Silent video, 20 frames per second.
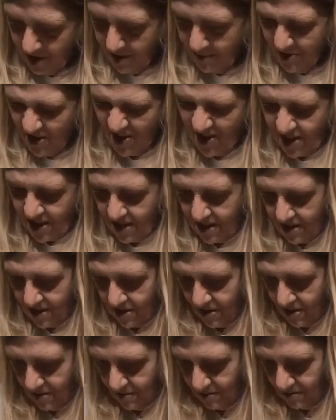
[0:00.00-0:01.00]
I'm just getting
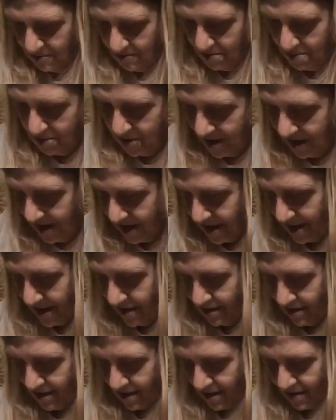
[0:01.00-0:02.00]
that plate
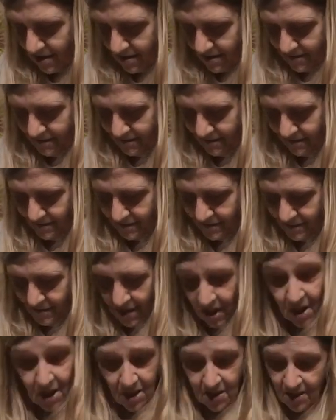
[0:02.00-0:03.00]
out now.
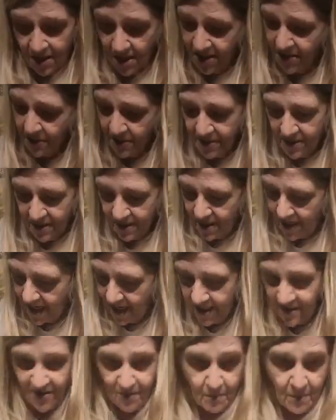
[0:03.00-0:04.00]
This was a
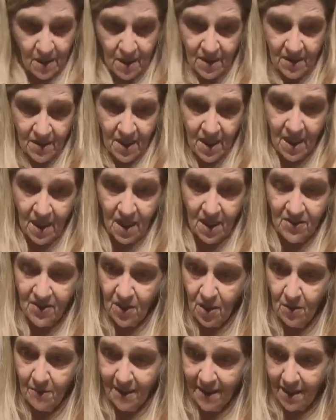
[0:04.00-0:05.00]
last minute thing. I
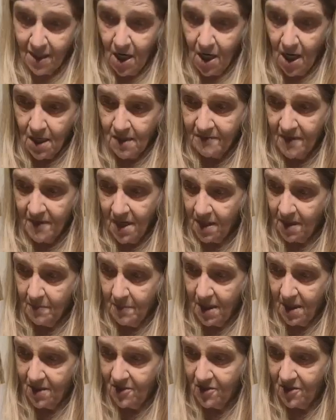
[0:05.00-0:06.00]
said, oh my God, if I could
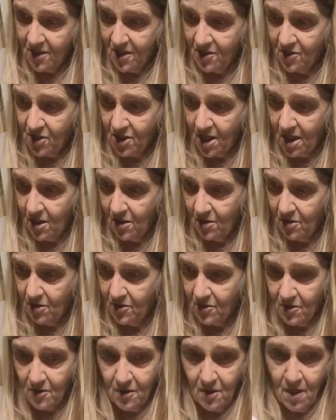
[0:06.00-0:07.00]
make
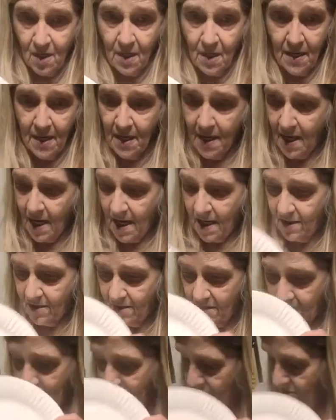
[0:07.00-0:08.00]
seashells out
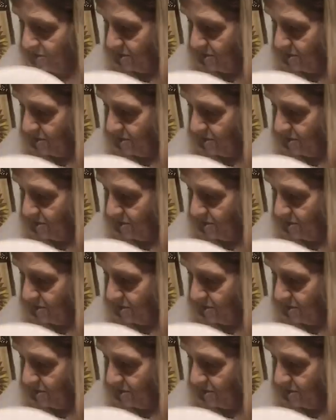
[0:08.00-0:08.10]
of these